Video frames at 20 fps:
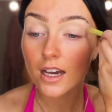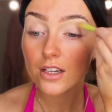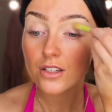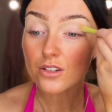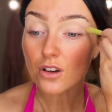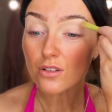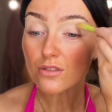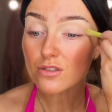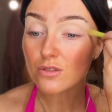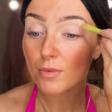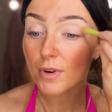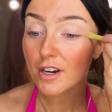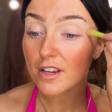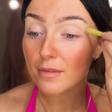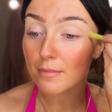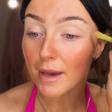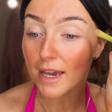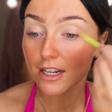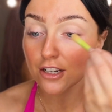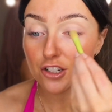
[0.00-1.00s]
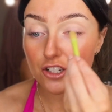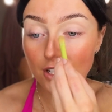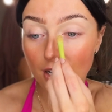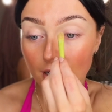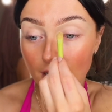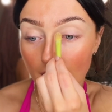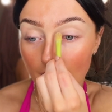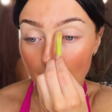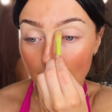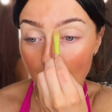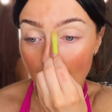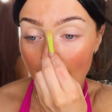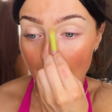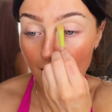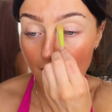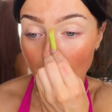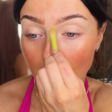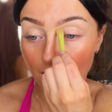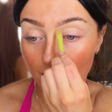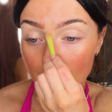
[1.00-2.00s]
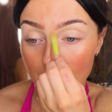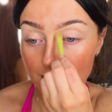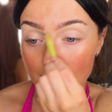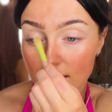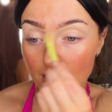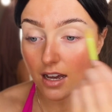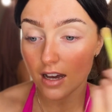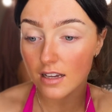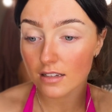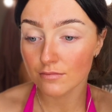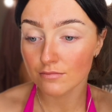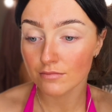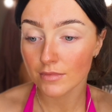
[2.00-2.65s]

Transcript: It's also worth mentioning that Augusta